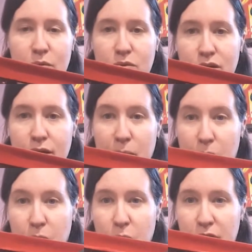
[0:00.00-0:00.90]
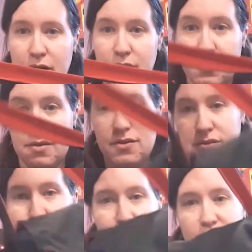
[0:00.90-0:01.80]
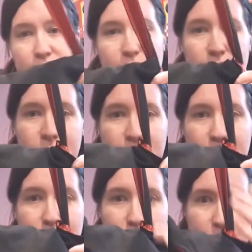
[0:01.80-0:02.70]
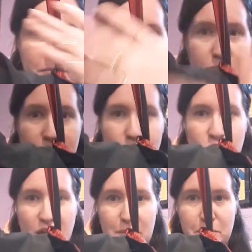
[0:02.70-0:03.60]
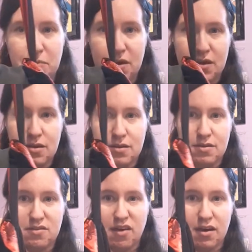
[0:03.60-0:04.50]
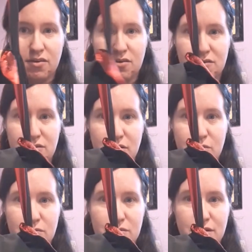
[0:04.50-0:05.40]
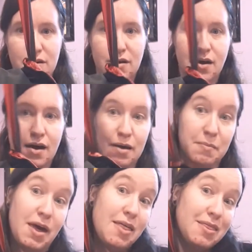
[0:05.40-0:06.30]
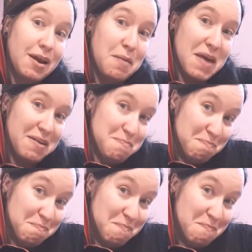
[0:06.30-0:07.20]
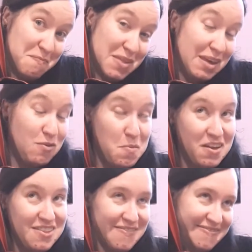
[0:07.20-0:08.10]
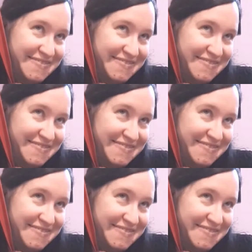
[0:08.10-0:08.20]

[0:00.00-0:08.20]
It was a purple one. It's exact same shape and style, though, um, that I made. Thank you very much.